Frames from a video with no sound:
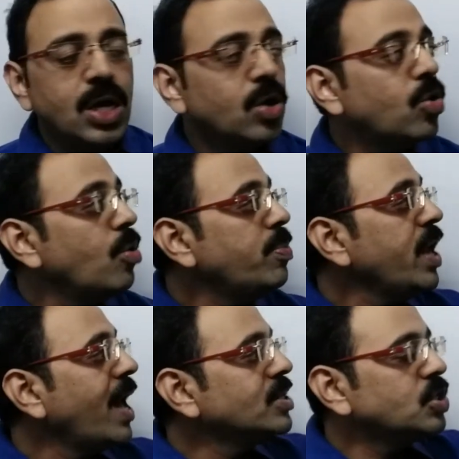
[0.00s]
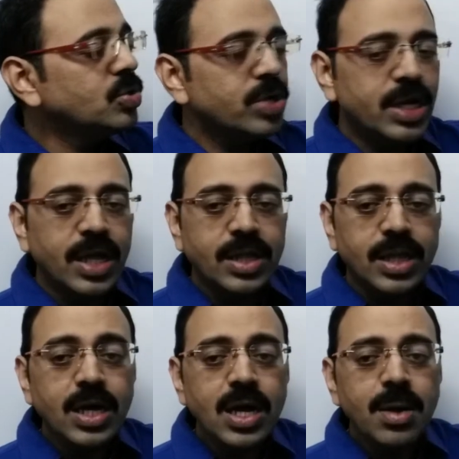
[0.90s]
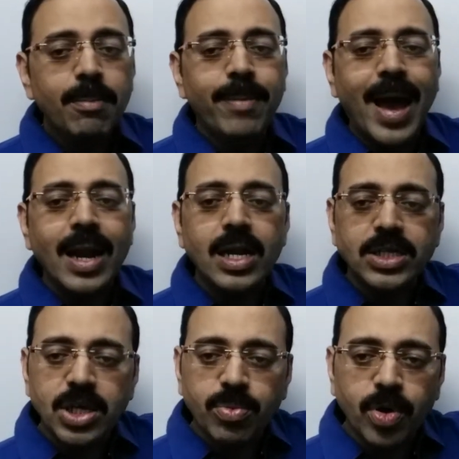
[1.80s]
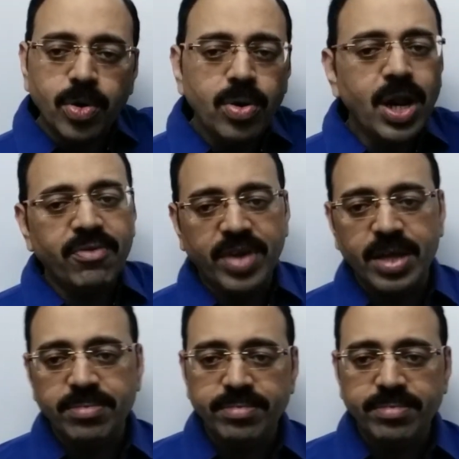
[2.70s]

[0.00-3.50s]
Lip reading: Gopi has to return the balance amount to Ravi.